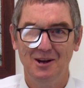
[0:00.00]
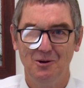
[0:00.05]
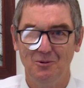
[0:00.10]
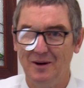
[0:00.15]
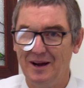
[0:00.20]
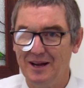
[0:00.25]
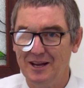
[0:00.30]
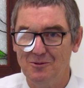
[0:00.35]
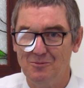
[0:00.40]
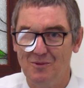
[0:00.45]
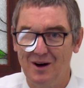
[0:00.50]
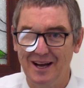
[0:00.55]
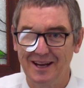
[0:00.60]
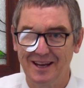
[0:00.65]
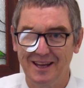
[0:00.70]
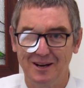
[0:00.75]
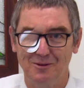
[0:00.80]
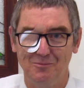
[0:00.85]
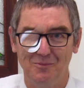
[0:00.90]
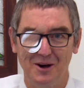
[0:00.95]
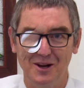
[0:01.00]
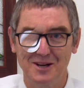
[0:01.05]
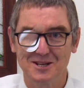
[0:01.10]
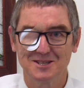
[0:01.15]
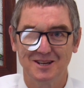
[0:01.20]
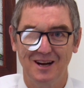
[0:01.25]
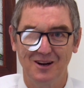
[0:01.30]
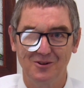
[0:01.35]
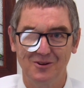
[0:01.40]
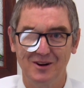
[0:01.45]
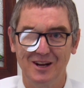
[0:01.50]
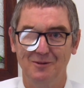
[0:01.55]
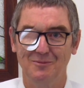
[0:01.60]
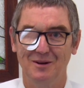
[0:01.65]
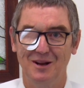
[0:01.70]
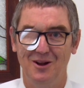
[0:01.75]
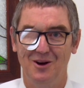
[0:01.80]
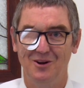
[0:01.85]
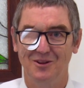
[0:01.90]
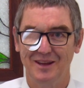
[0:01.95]
where you might get a motorcycle
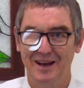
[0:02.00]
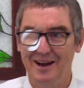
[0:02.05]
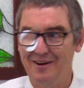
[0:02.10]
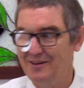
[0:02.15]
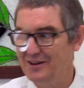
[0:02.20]
coming along there